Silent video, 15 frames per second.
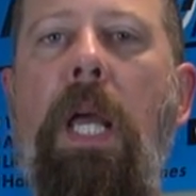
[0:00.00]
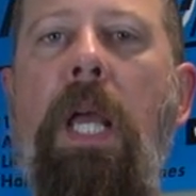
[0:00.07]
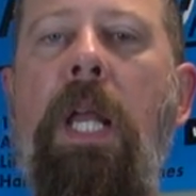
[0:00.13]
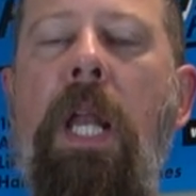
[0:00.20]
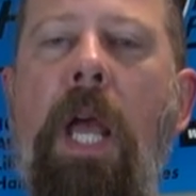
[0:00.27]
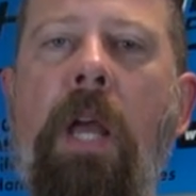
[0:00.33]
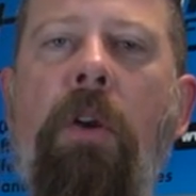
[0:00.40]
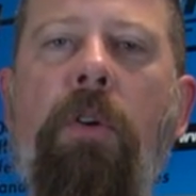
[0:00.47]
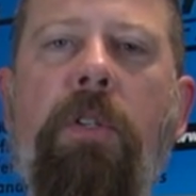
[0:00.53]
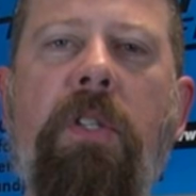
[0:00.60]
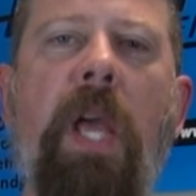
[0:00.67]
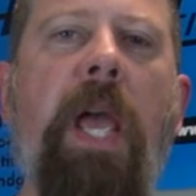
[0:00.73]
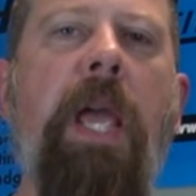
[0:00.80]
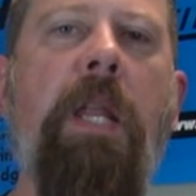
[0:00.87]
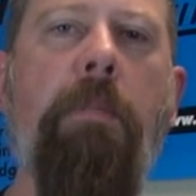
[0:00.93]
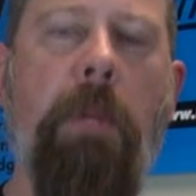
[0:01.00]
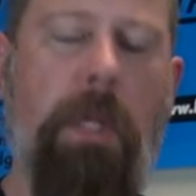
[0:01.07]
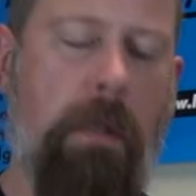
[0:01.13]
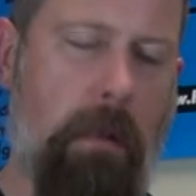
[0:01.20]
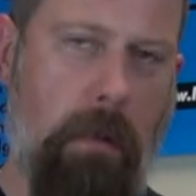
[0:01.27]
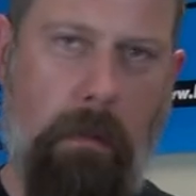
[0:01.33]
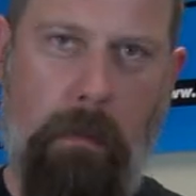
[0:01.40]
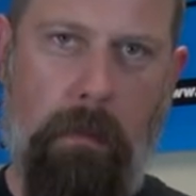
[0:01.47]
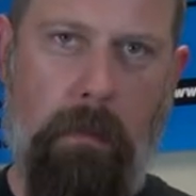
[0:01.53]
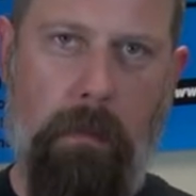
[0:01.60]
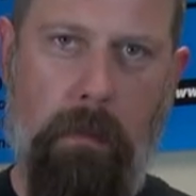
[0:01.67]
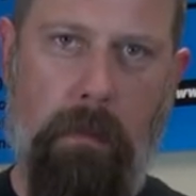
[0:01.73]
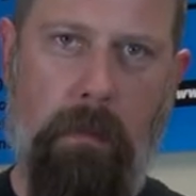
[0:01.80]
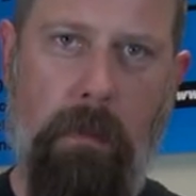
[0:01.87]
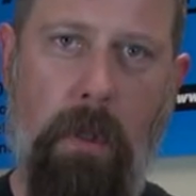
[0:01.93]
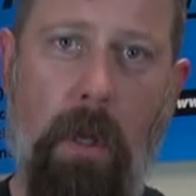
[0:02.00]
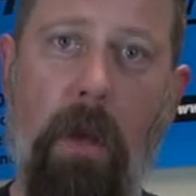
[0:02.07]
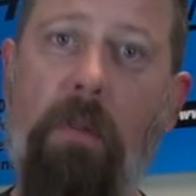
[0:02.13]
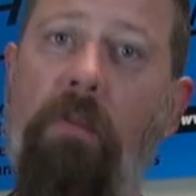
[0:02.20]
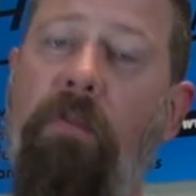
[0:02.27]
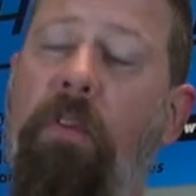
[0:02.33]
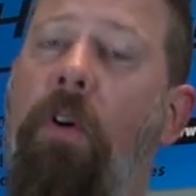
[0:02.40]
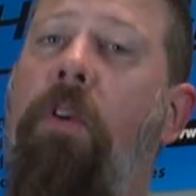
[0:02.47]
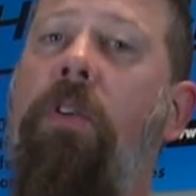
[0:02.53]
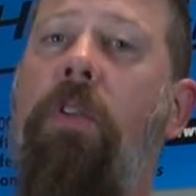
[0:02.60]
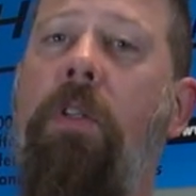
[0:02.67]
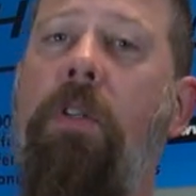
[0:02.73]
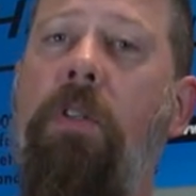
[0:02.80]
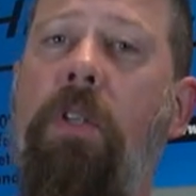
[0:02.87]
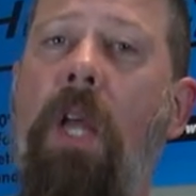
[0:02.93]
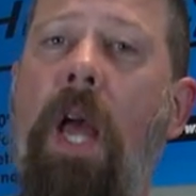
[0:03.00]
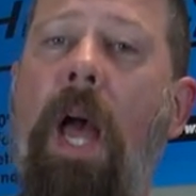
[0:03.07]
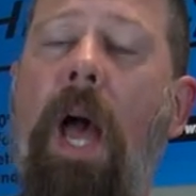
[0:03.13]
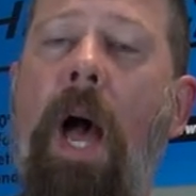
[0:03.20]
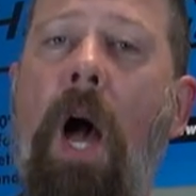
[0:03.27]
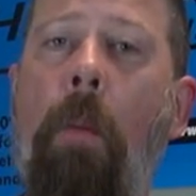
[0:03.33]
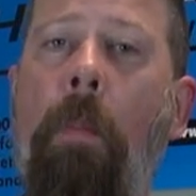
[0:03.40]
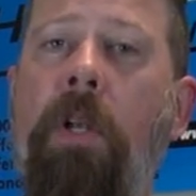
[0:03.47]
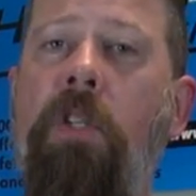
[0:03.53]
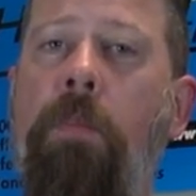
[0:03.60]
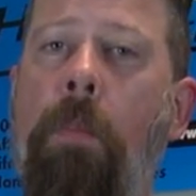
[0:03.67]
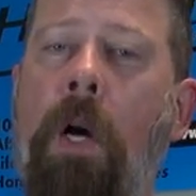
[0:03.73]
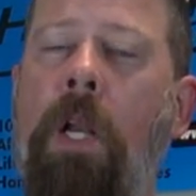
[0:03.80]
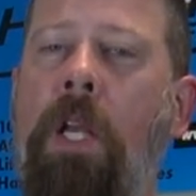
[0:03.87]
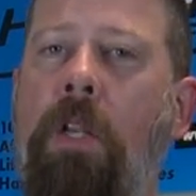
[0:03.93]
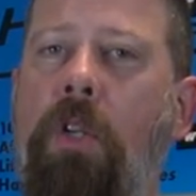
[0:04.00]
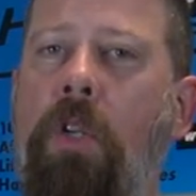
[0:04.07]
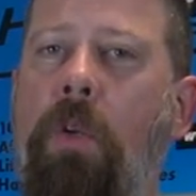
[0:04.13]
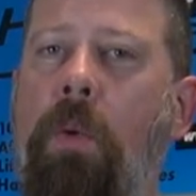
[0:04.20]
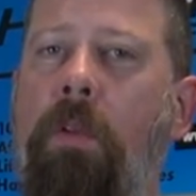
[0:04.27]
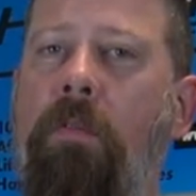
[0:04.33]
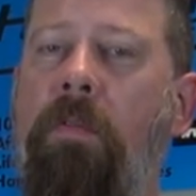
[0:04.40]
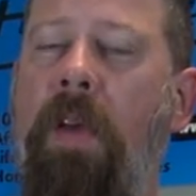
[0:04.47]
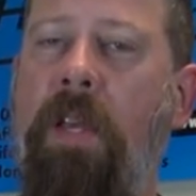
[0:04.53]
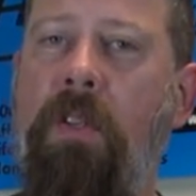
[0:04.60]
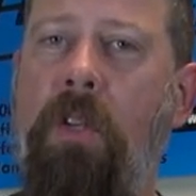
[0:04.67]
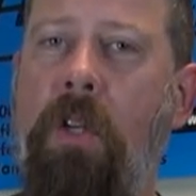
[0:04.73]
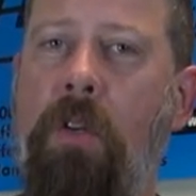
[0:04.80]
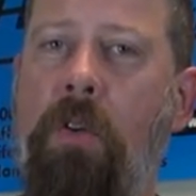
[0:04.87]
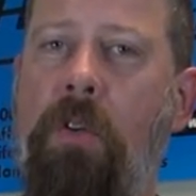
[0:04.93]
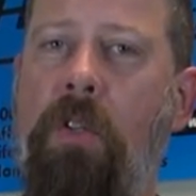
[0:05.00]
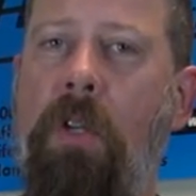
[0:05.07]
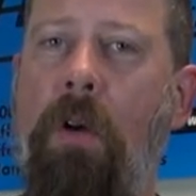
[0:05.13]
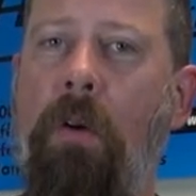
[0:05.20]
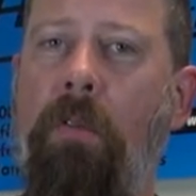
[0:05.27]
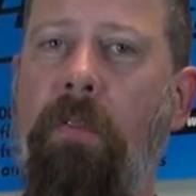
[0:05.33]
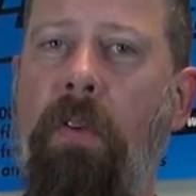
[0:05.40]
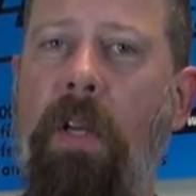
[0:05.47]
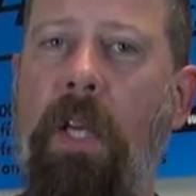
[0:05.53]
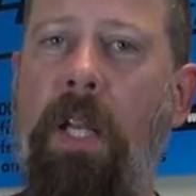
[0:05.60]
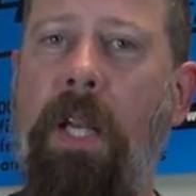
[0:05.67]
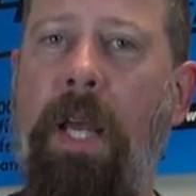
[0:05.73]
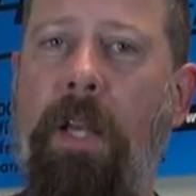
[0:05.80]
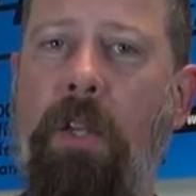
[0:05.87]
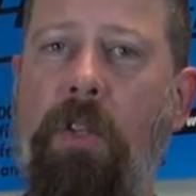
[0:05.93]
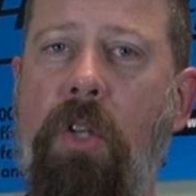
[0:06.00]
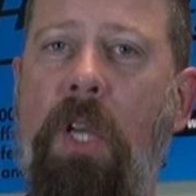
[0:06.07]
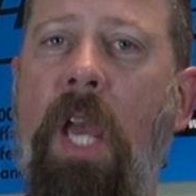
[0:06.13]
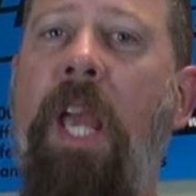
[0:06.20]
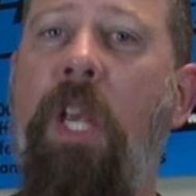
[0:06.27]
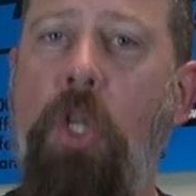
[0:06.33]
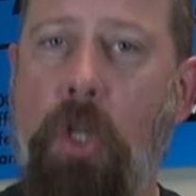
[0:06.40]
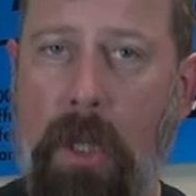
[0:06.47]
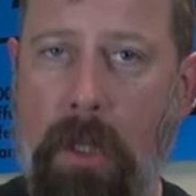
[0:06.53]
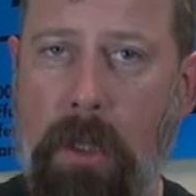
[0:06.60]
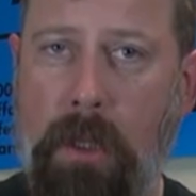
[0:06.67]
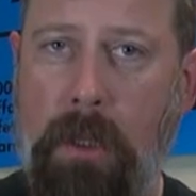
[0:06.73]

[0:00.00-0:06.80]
in entertainment versus how much money do you invest in yourself in education?